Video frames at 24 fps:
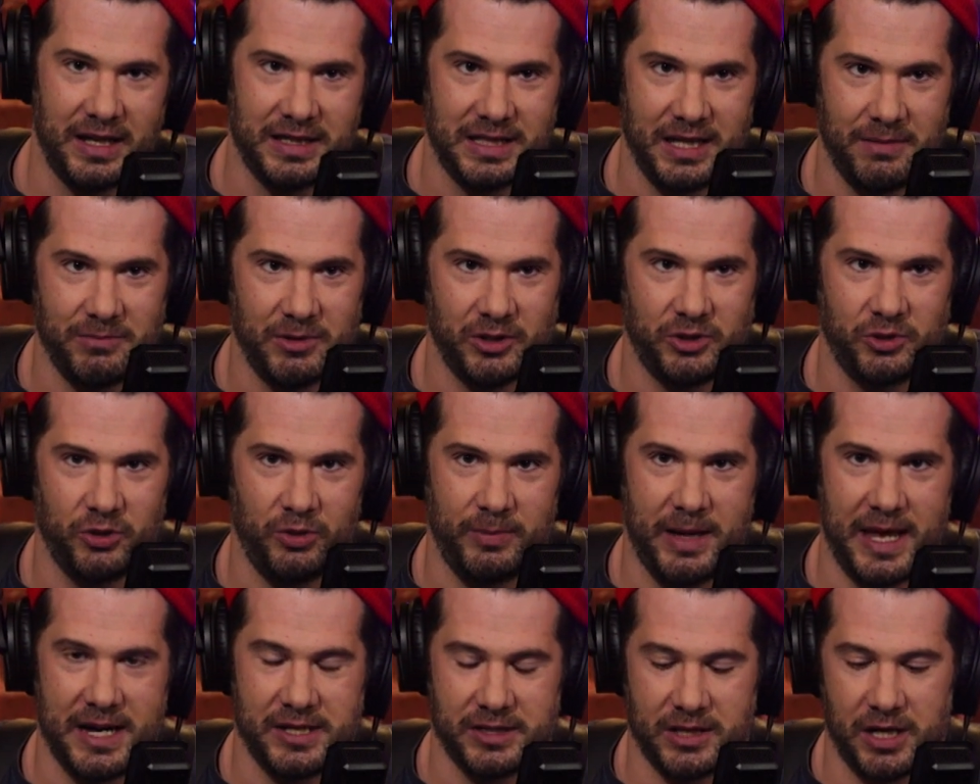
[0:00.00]
Tim the
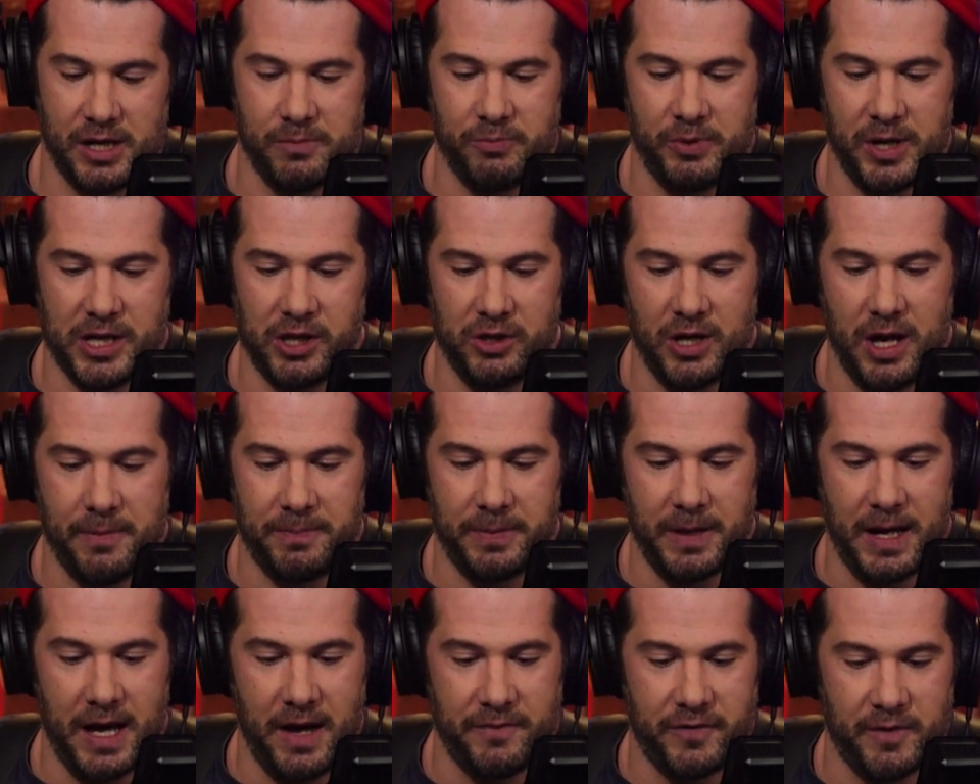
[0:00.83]
Toolman is going to bring you
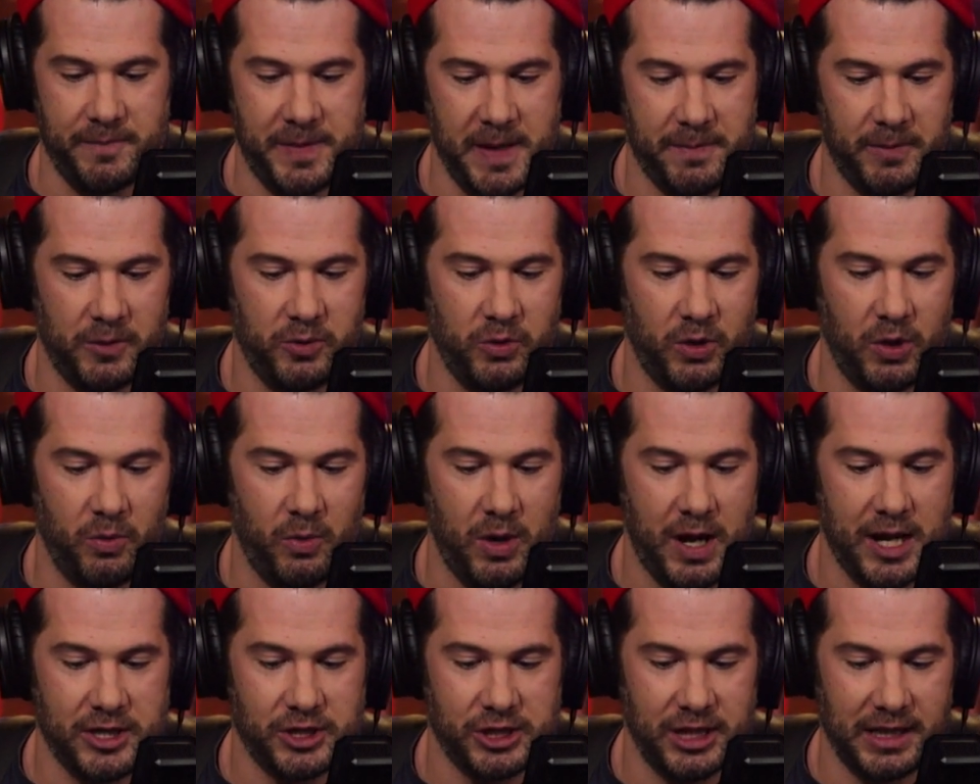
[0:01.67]
up. For people who are
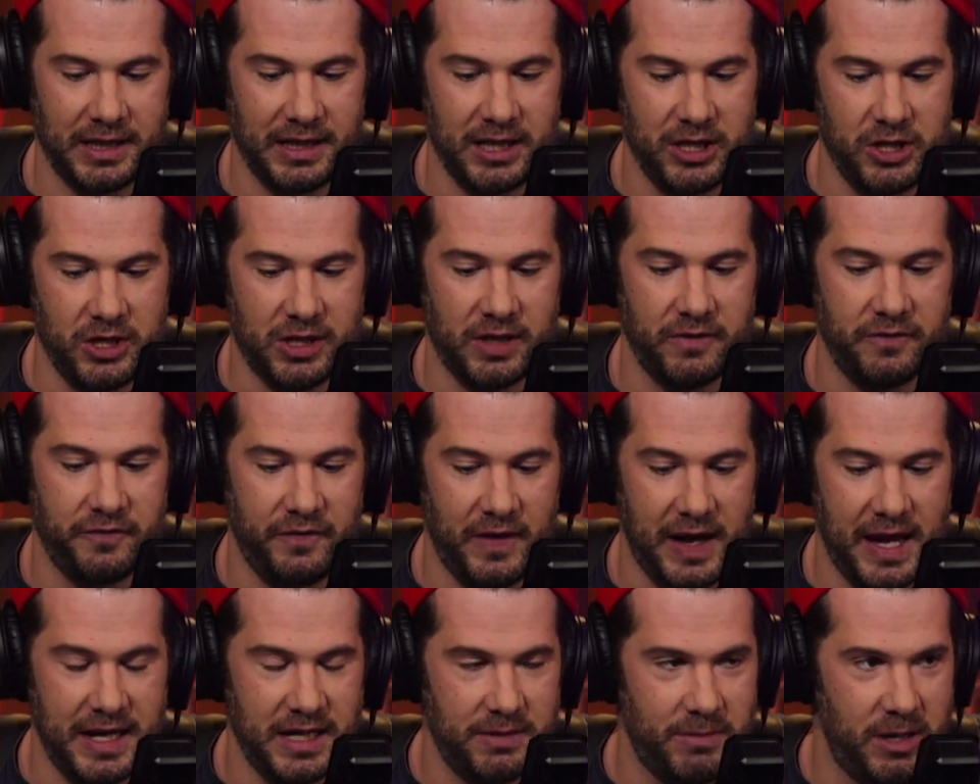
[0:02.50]
watching, you can
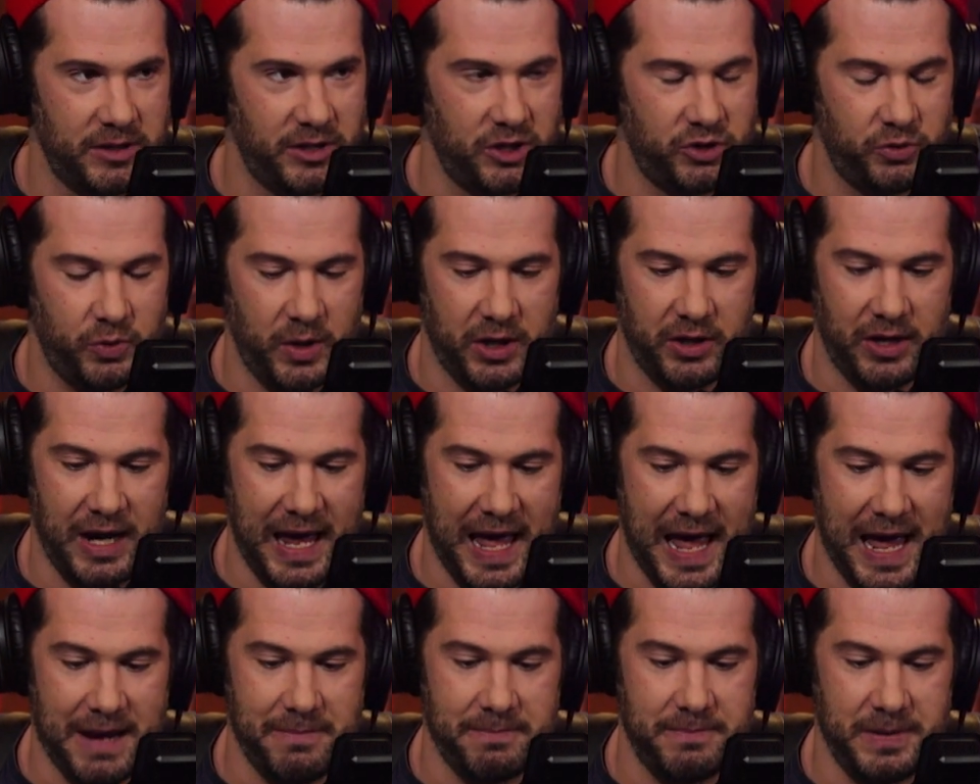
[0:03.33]
find him on the Twitter
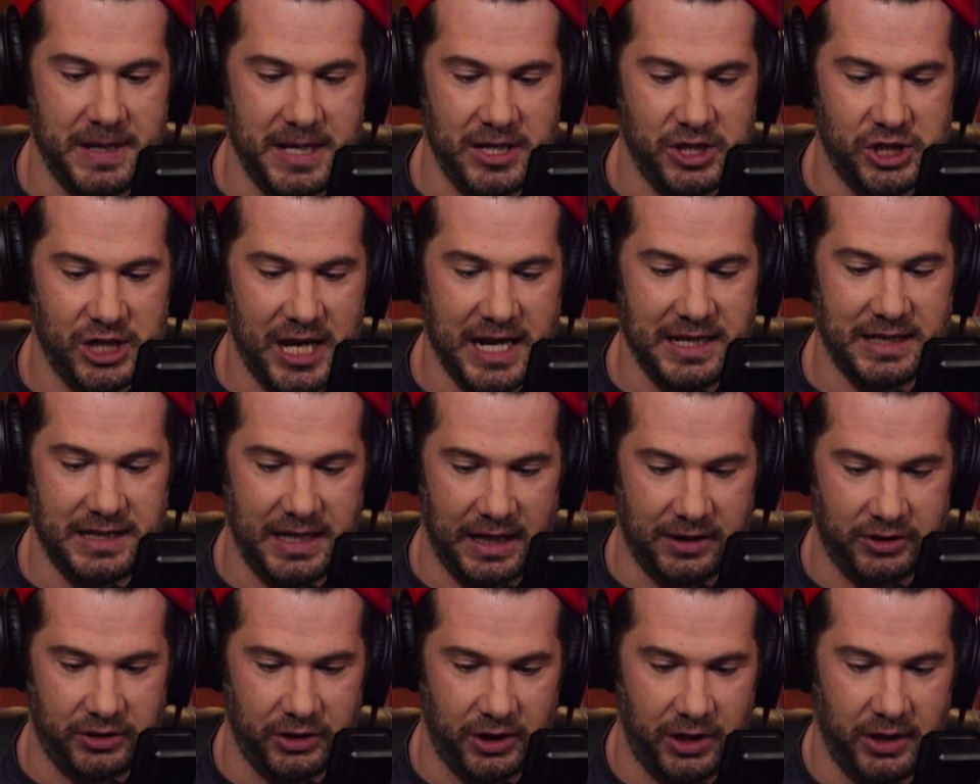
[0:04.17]
at BJ
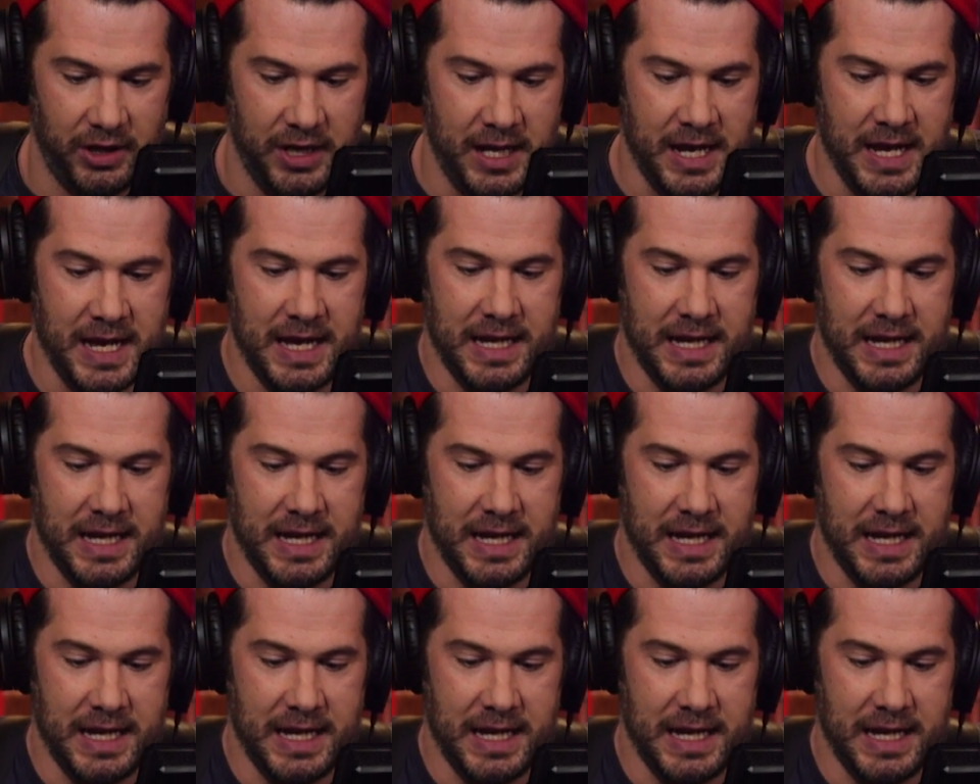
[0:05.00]
Dichter.